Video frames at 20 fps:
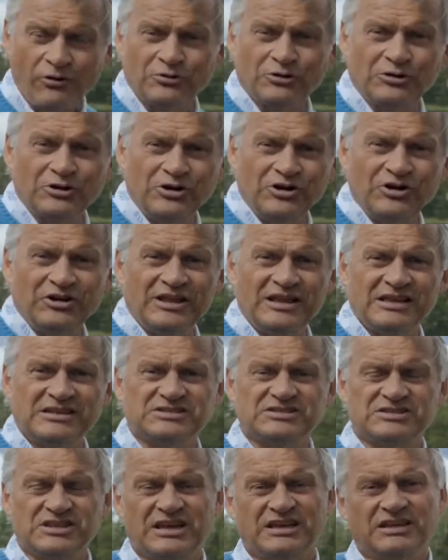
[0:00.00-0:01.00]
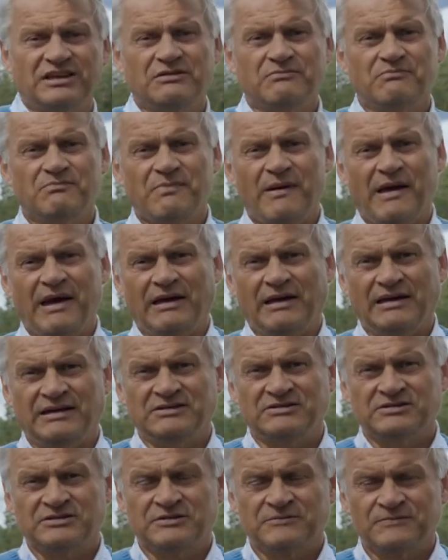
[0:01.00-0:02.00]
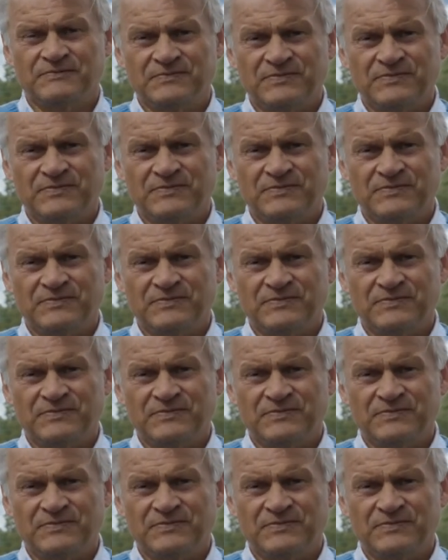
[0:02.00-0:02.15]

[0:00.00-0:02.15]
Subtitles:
the learning is taking place.